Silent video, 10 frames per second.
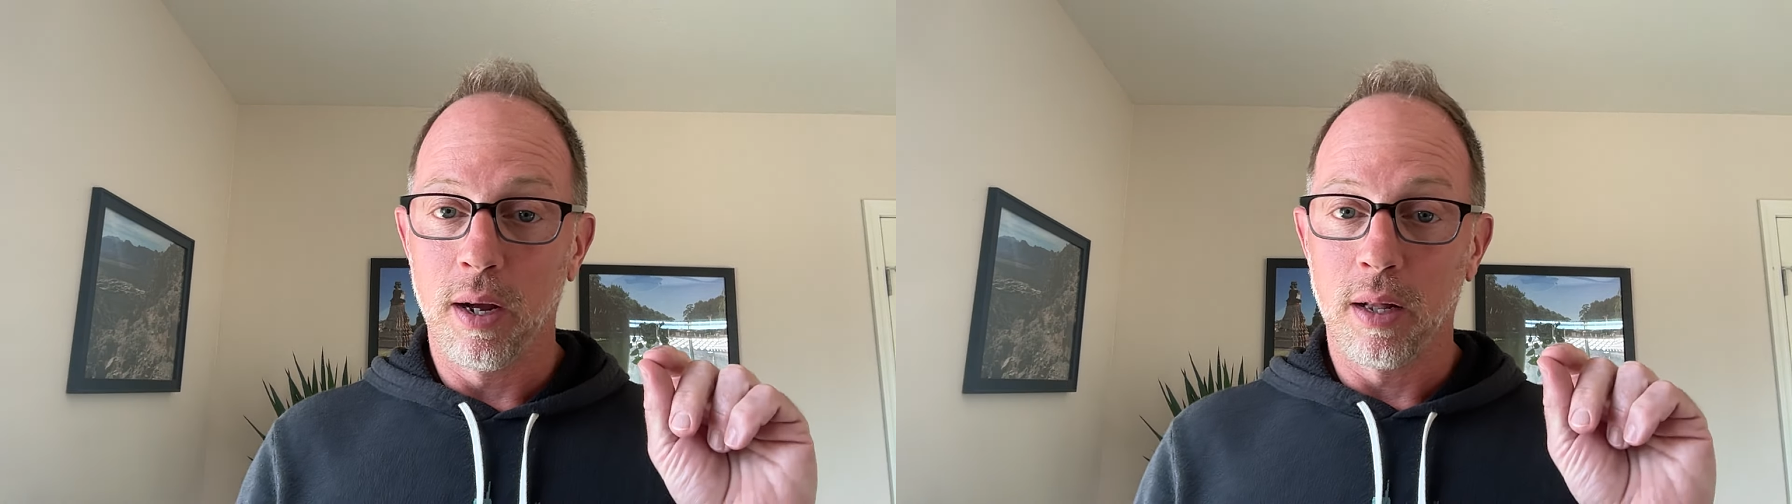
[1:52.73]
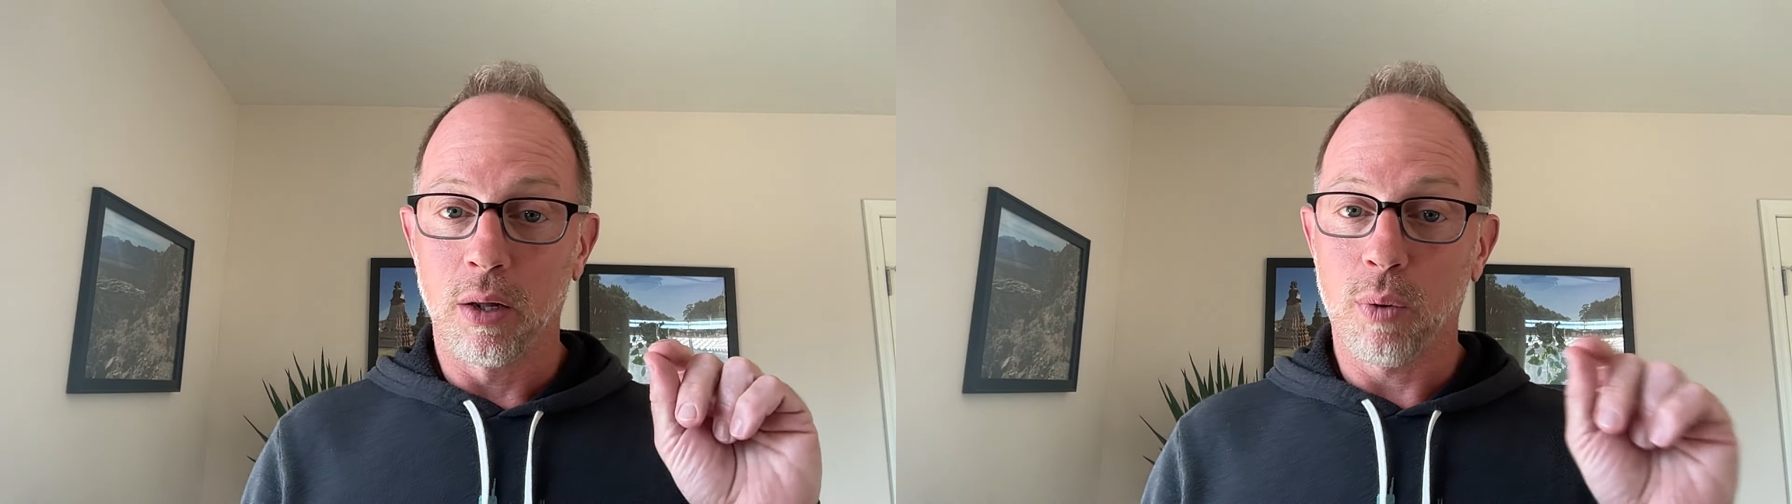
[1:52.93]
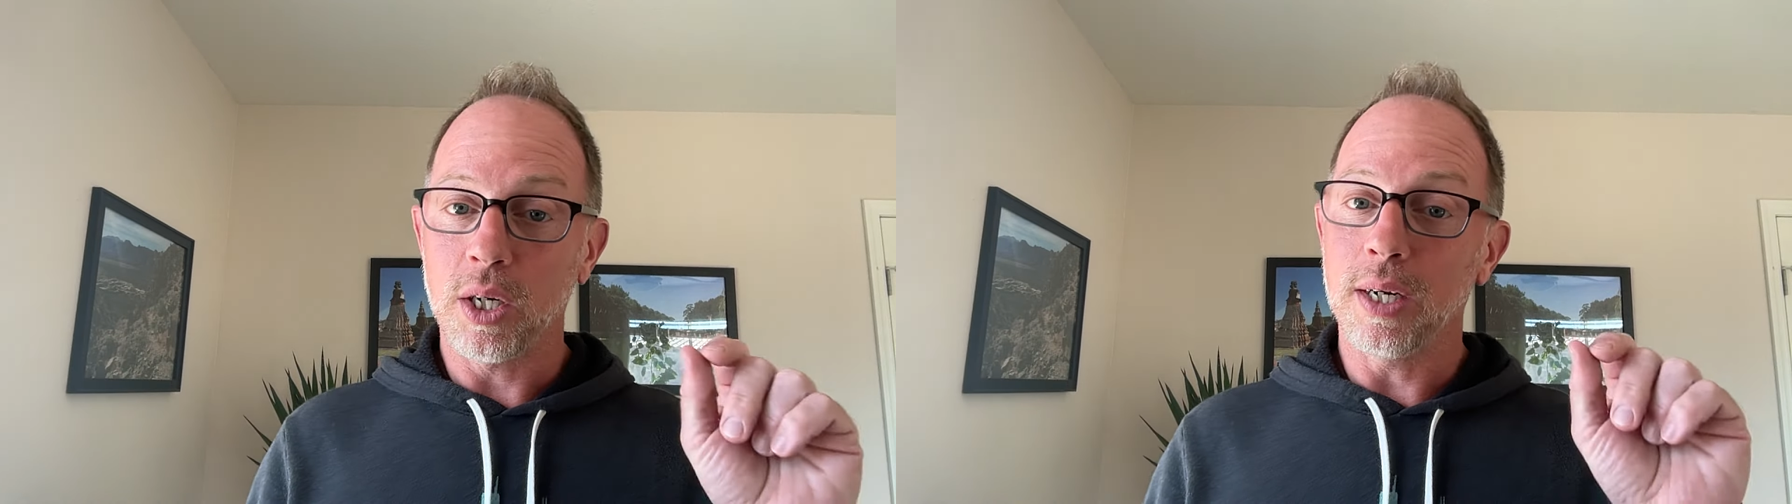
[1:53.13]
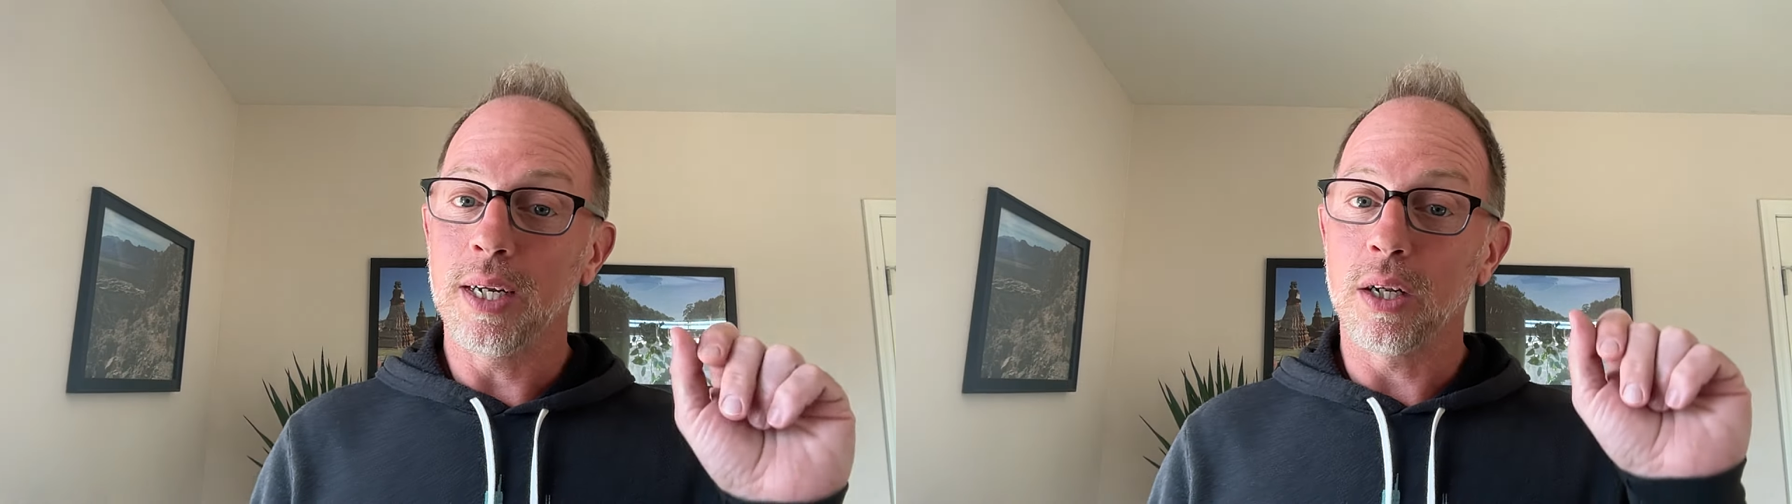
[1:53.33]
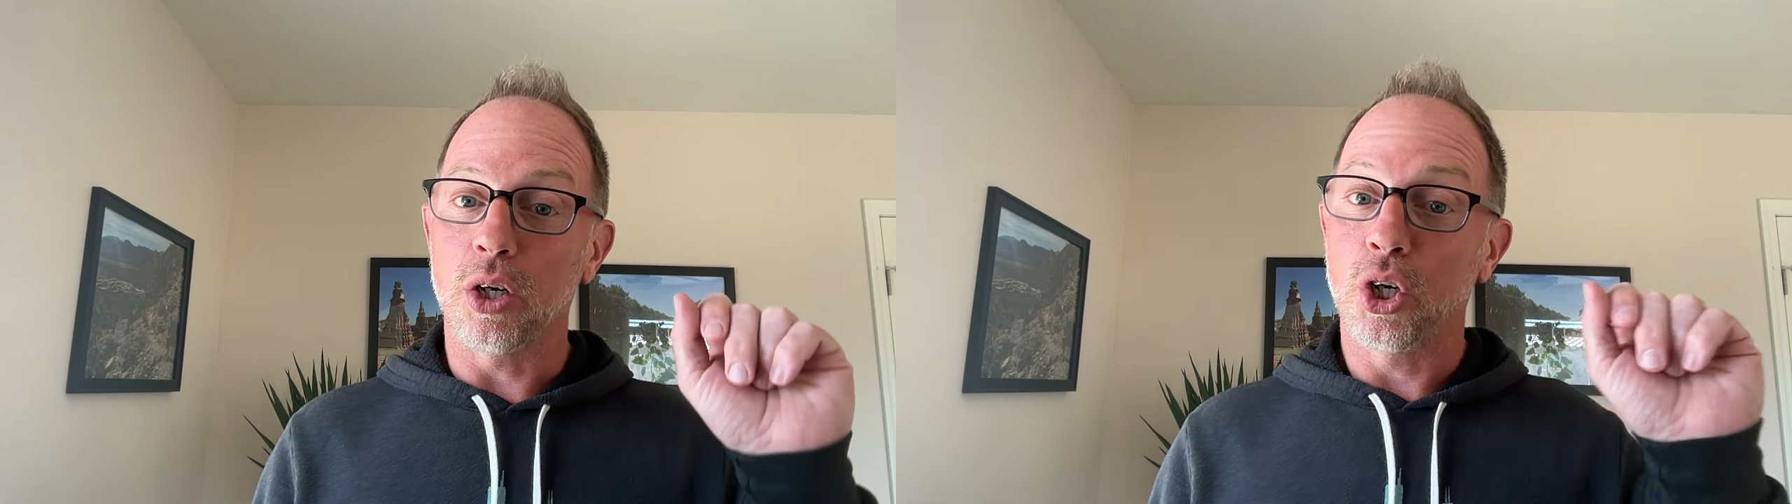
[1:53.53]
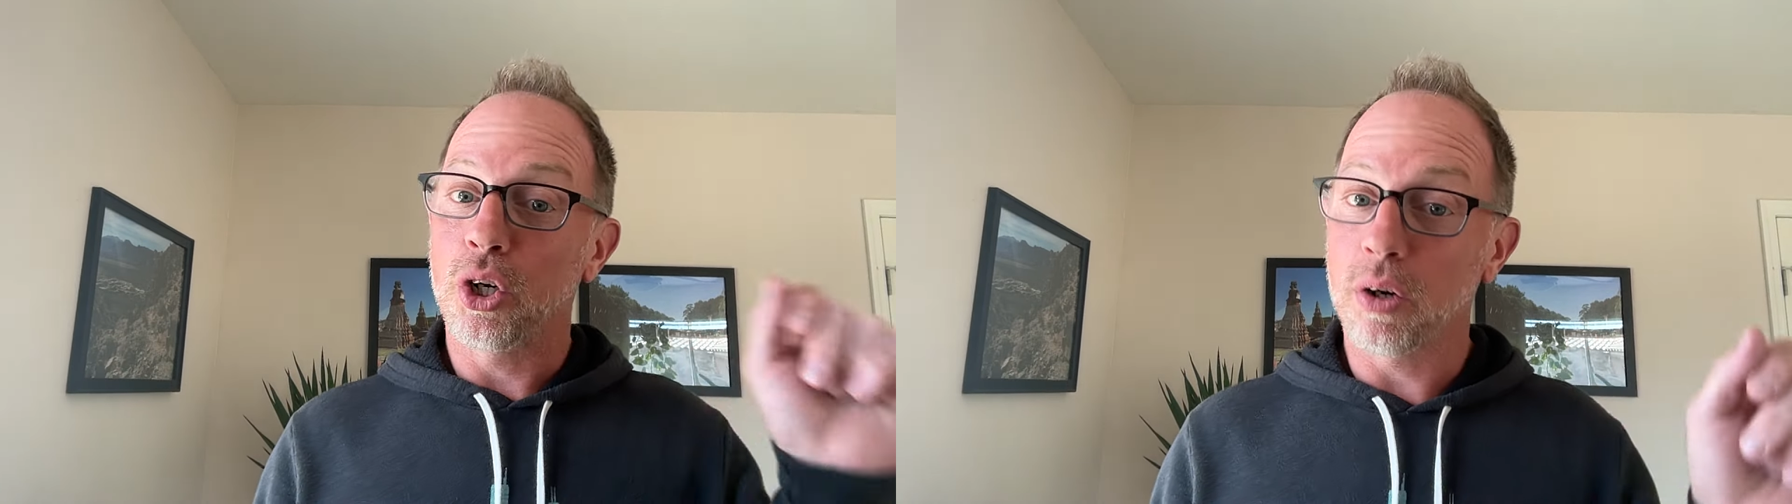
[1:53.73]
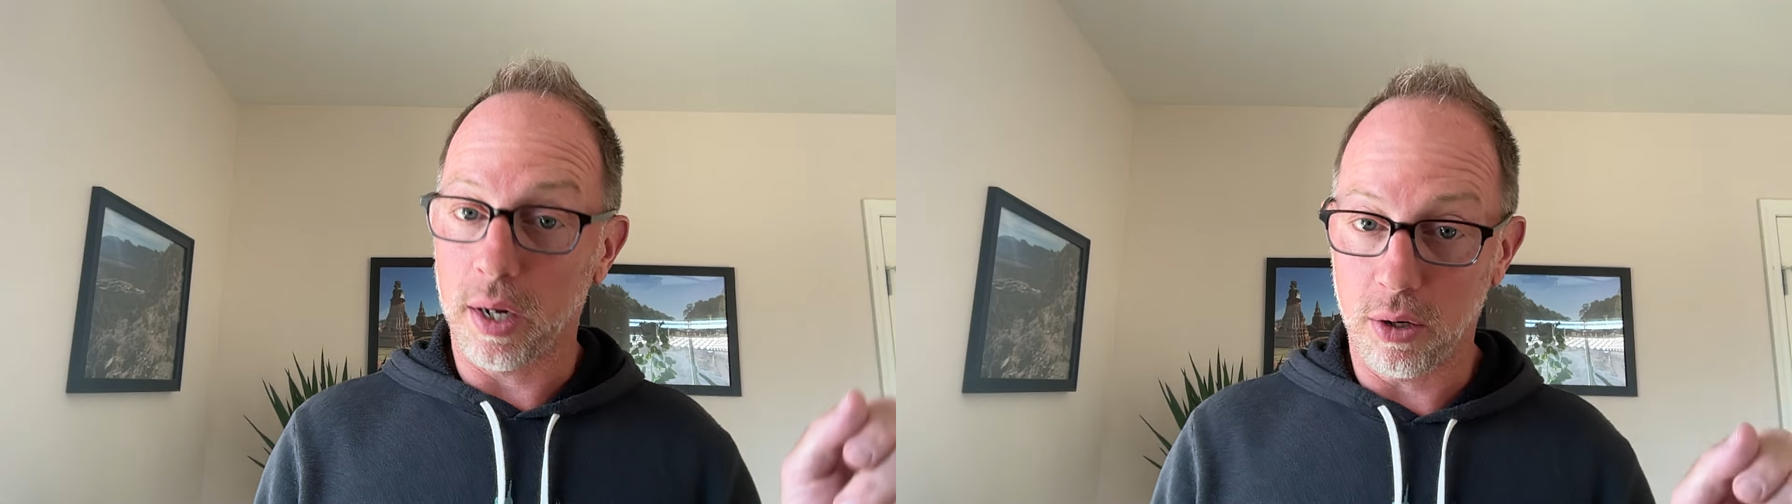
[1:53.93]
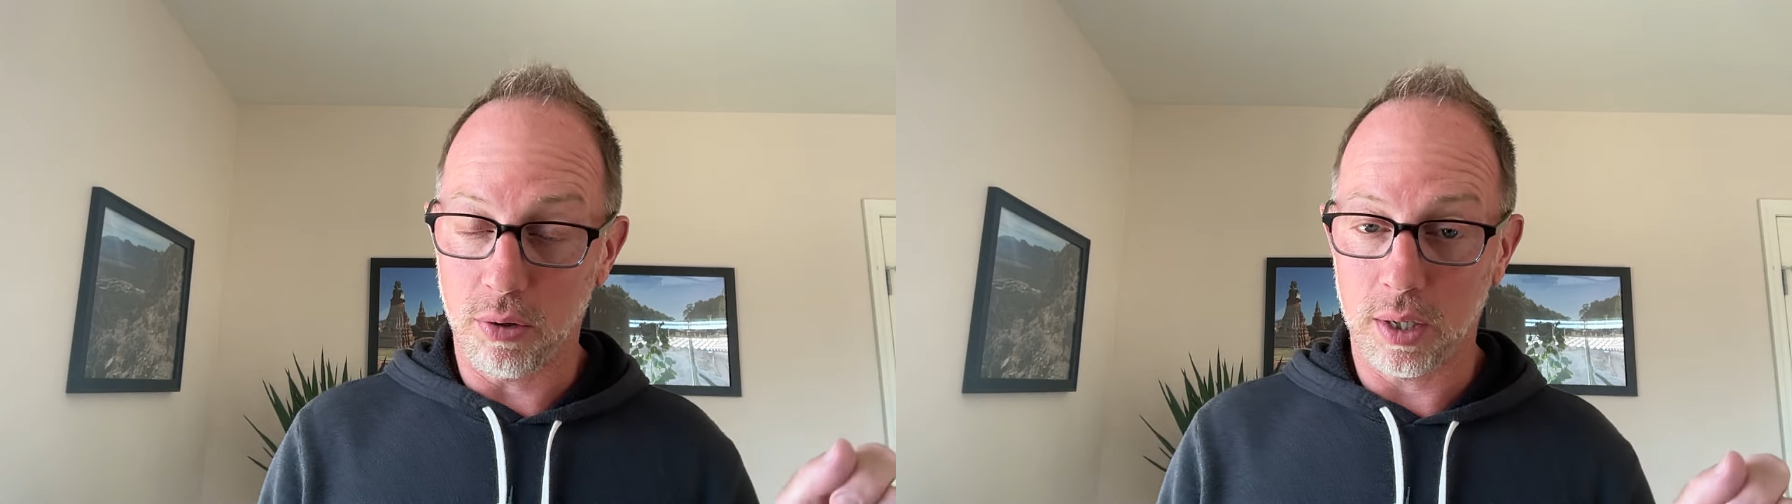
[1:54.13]
The question isn't should I
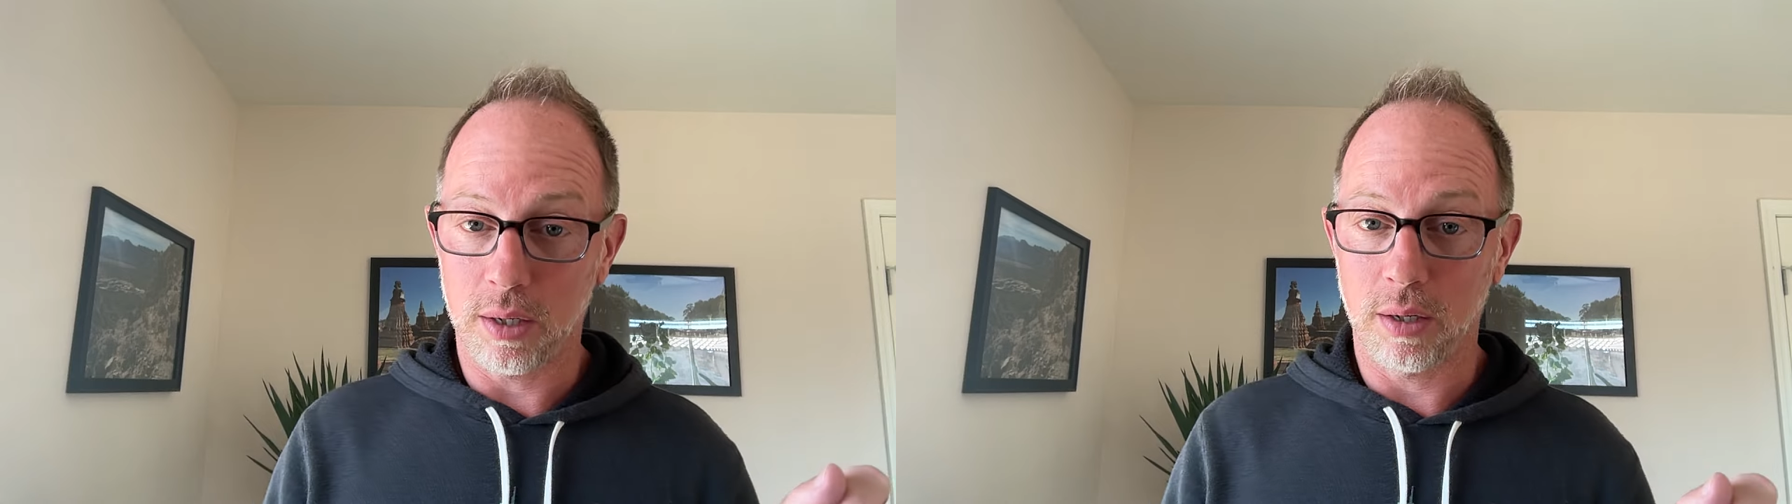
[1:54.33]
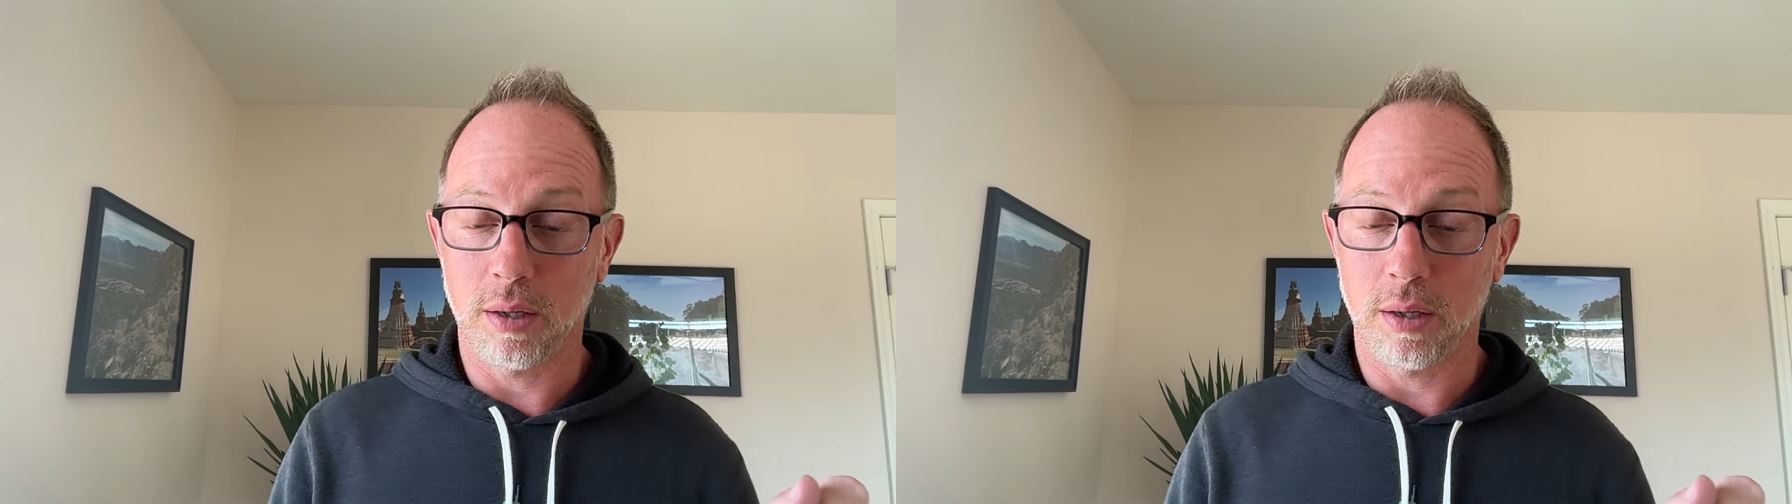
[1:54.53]
use it,